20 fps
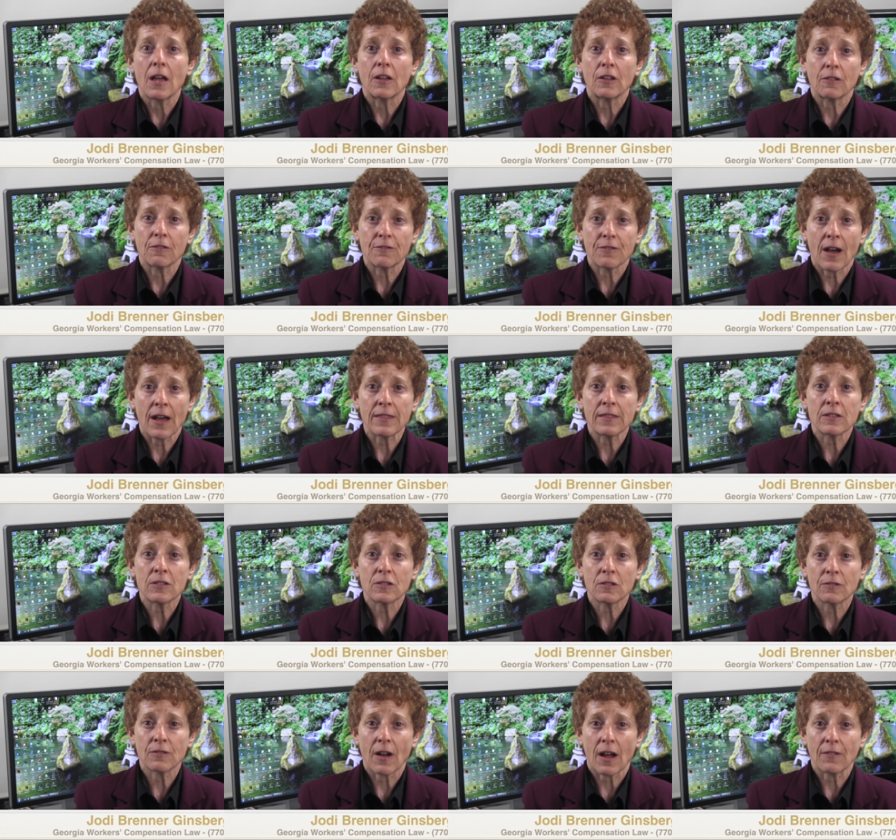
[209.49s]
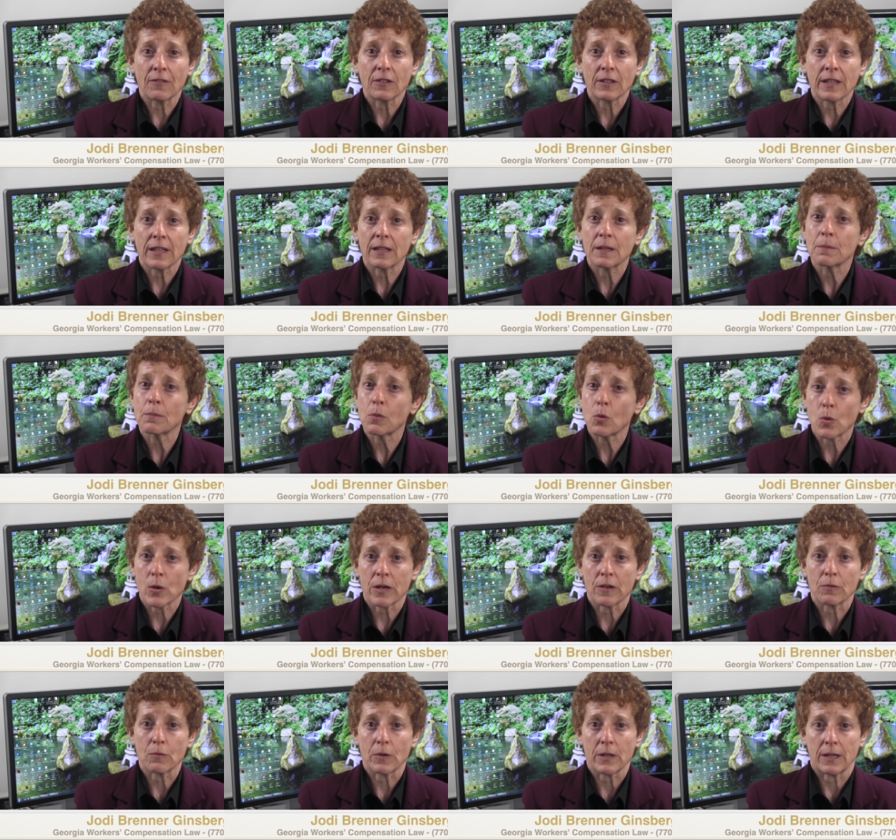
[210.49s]
you'll find this survival kit
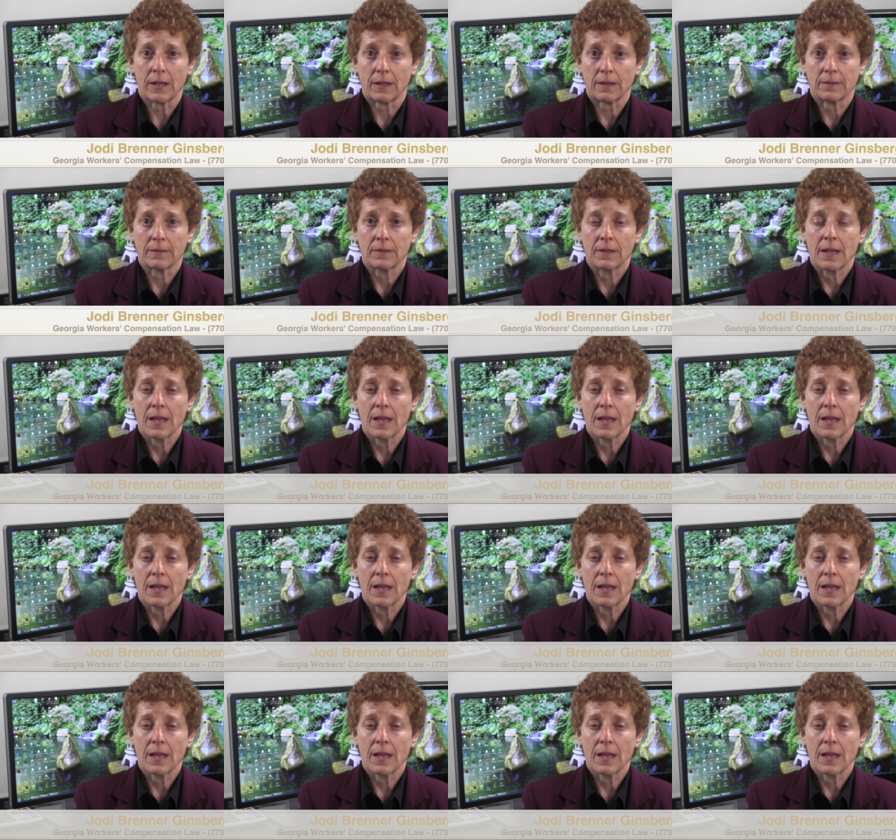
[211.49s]
important reading.